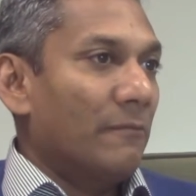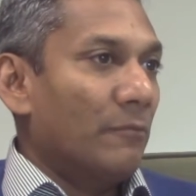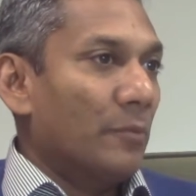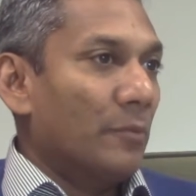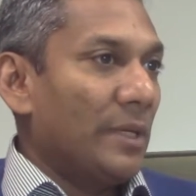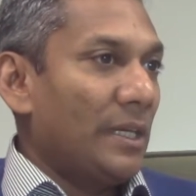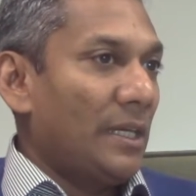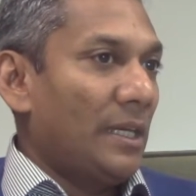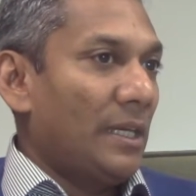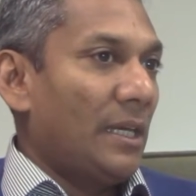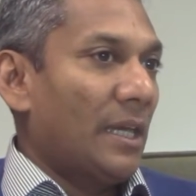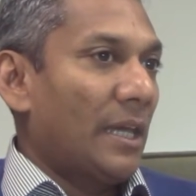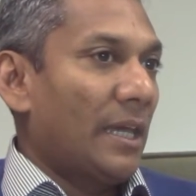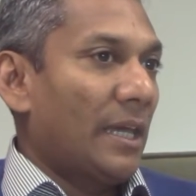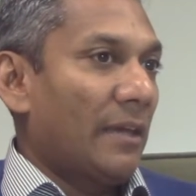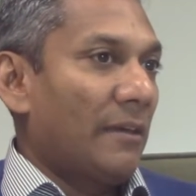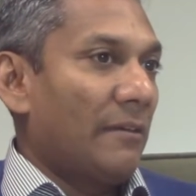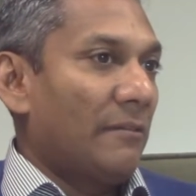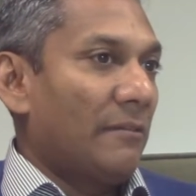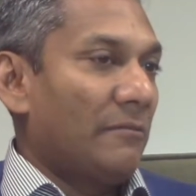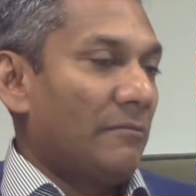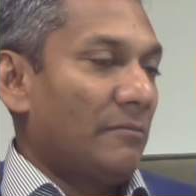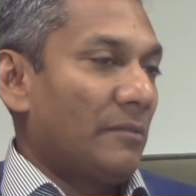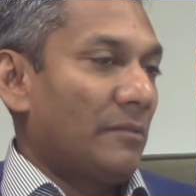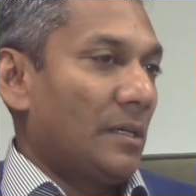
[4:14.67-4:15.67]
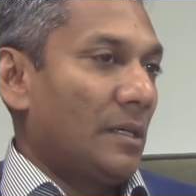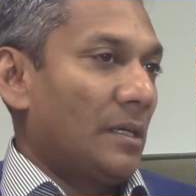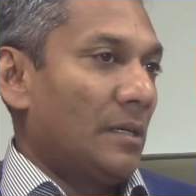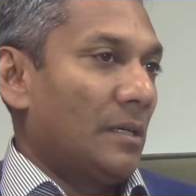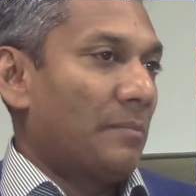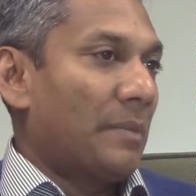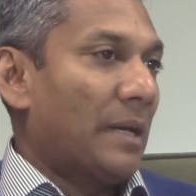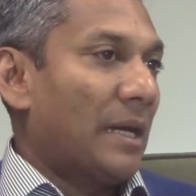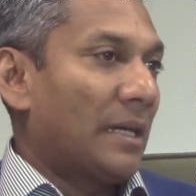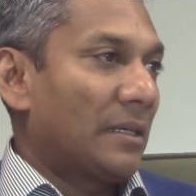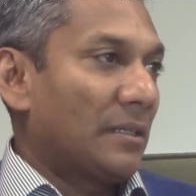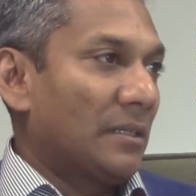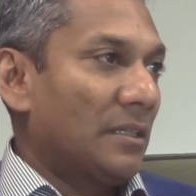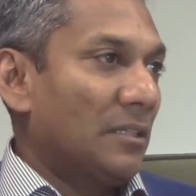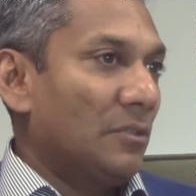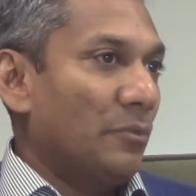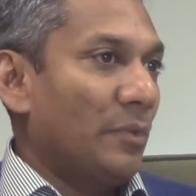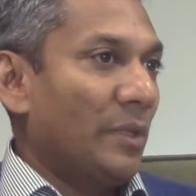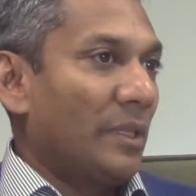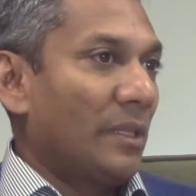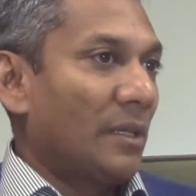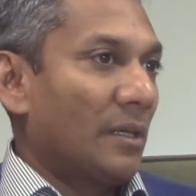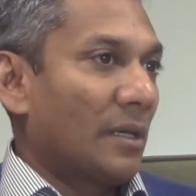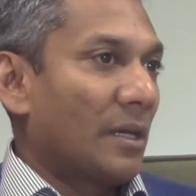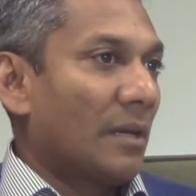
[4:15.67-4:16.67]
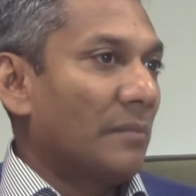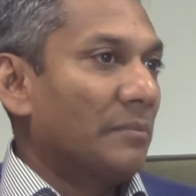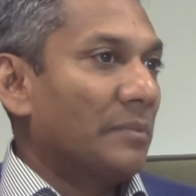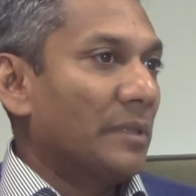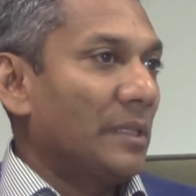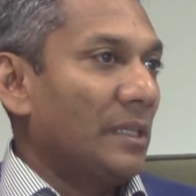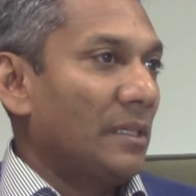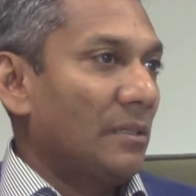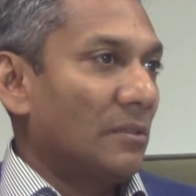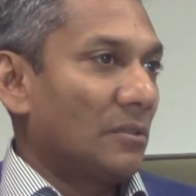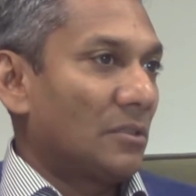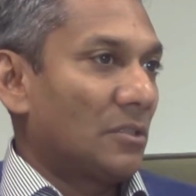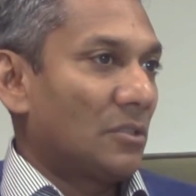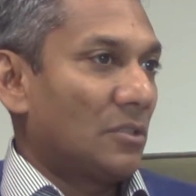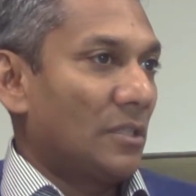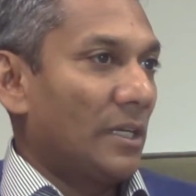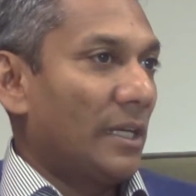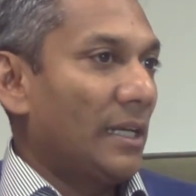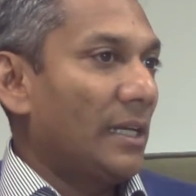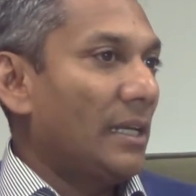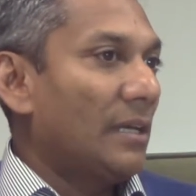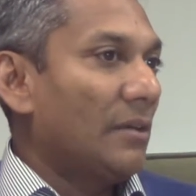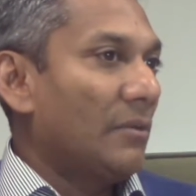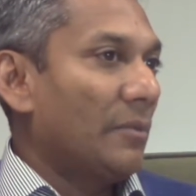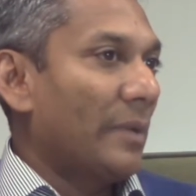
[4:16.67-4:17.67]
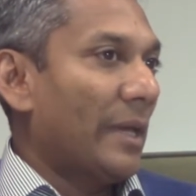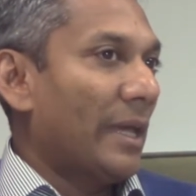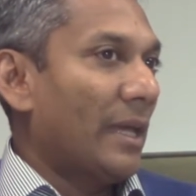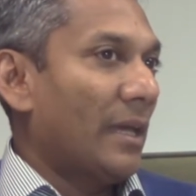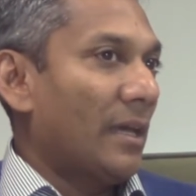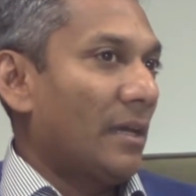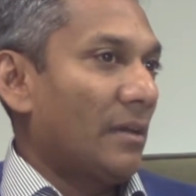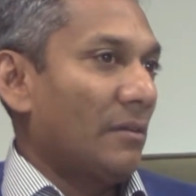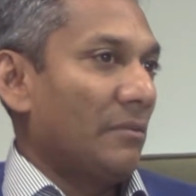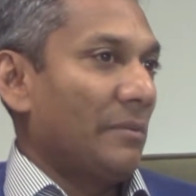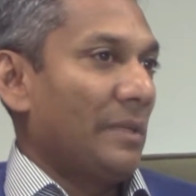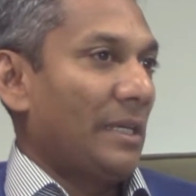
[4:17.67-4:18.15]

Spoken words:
we have partnered with a company in Australia where